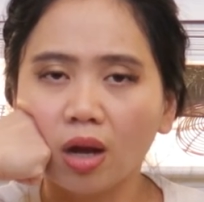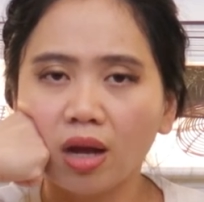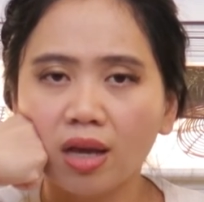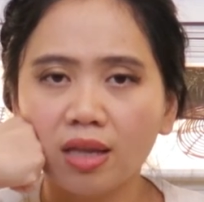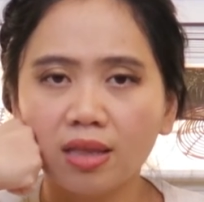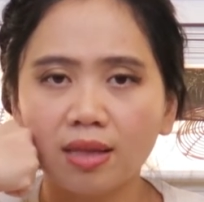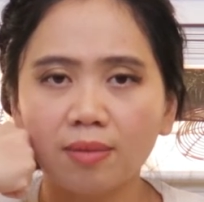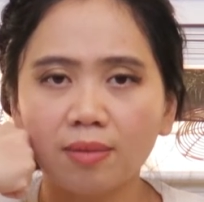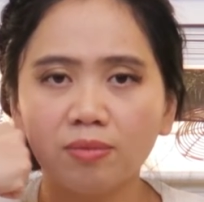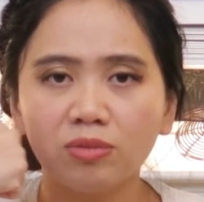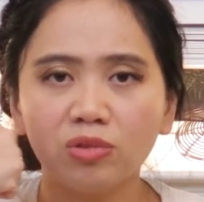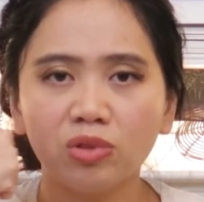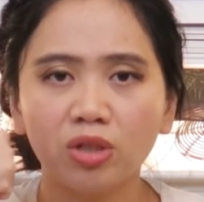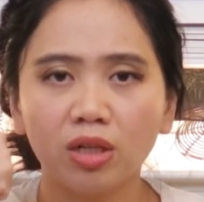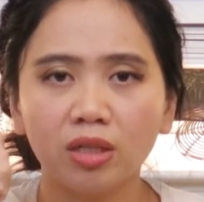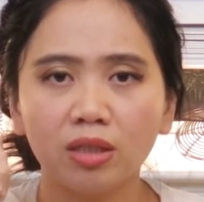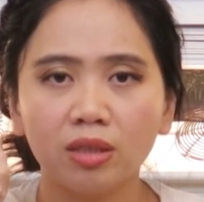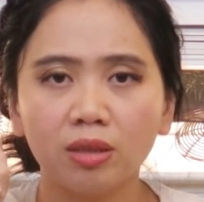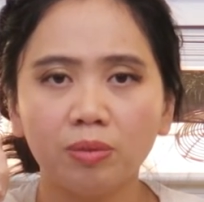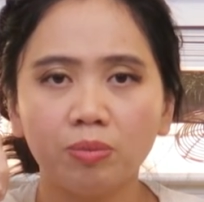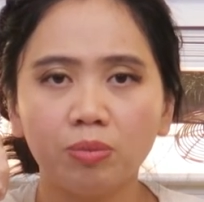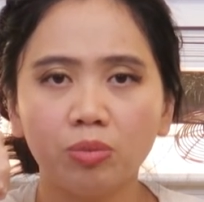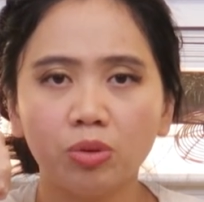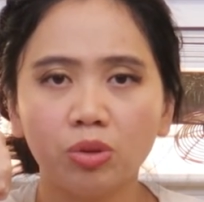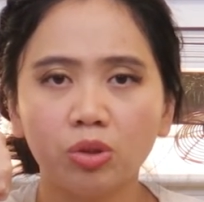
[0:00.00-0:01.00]
and I'm
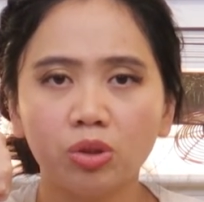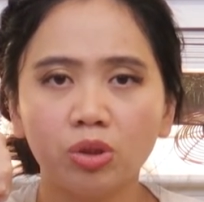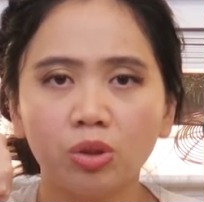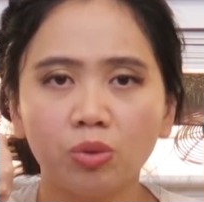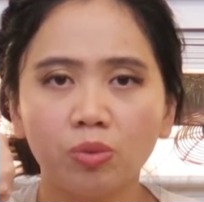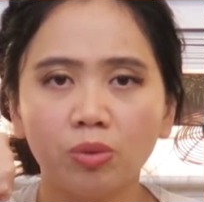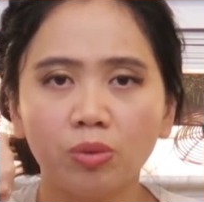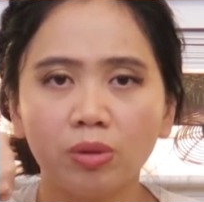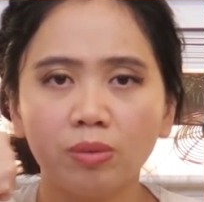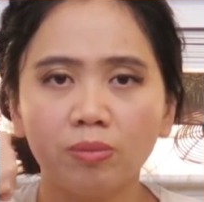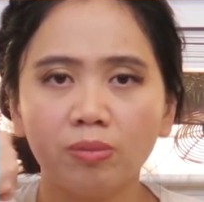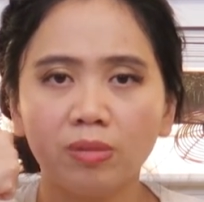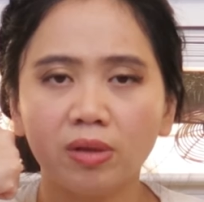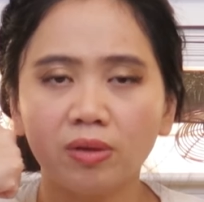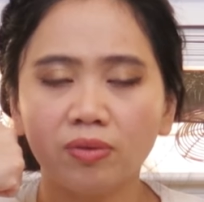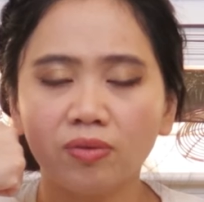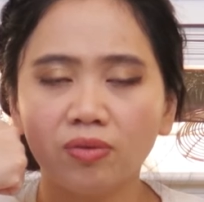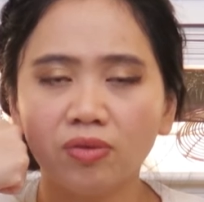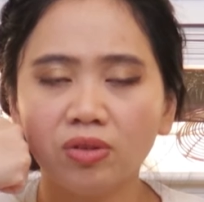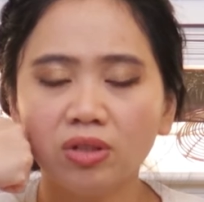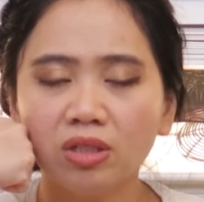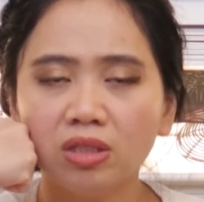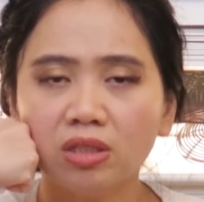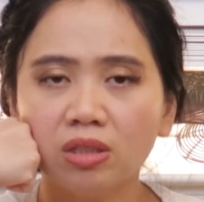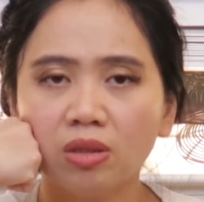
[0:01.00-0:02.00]
gently pushing with my
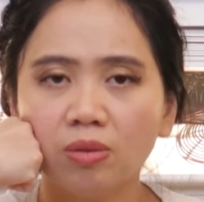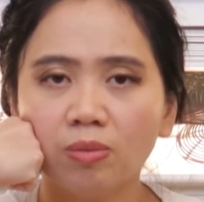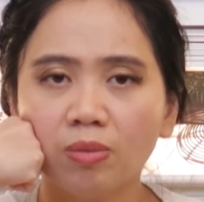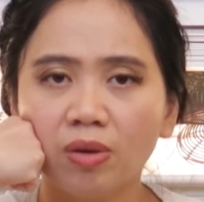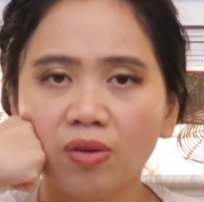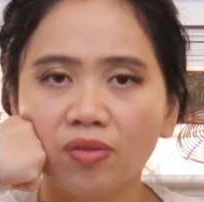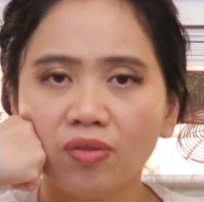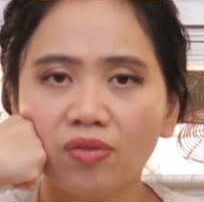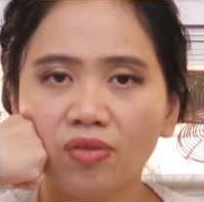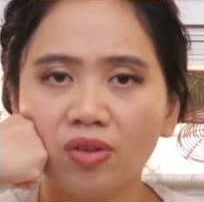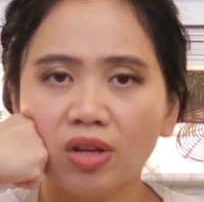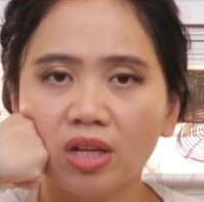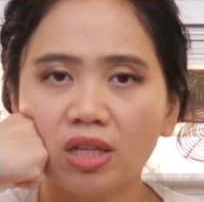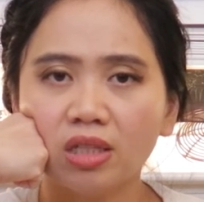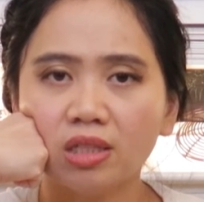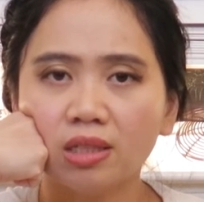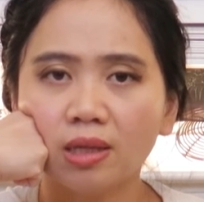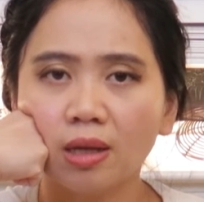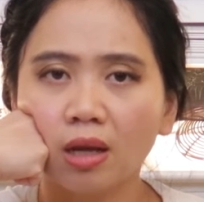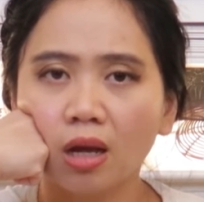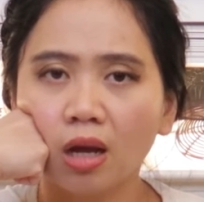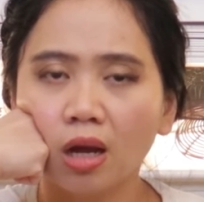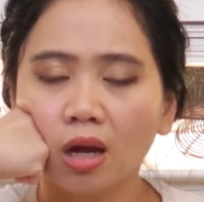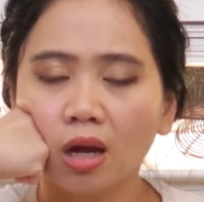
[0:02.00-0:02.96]
fist on my face